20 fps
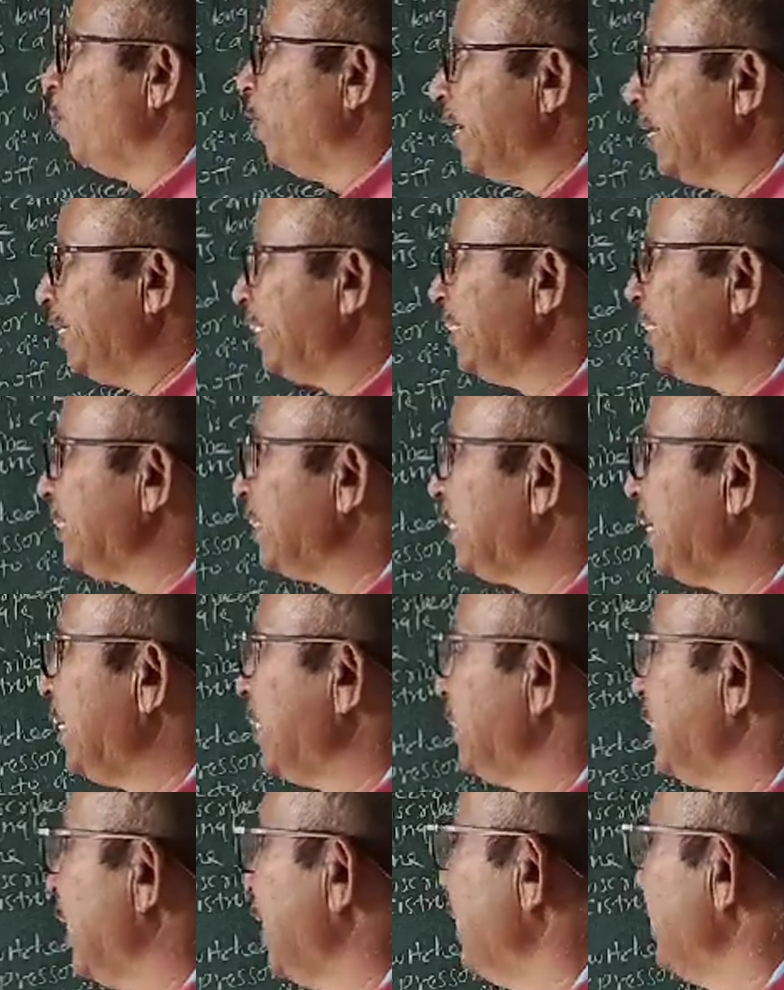What is the
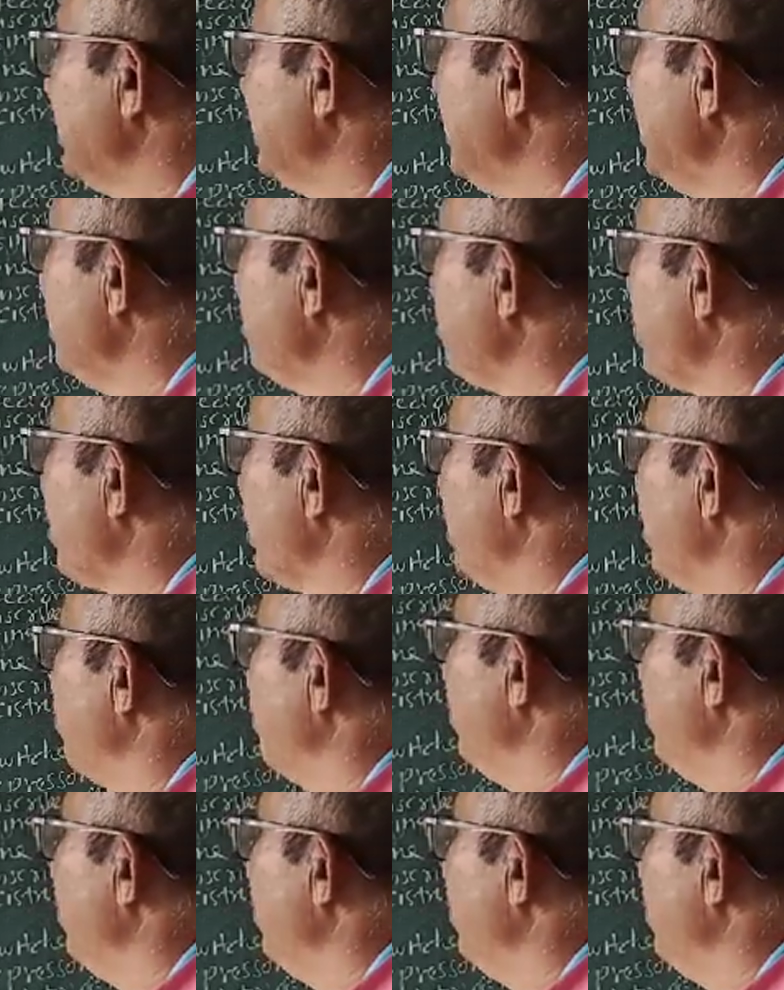structural gene?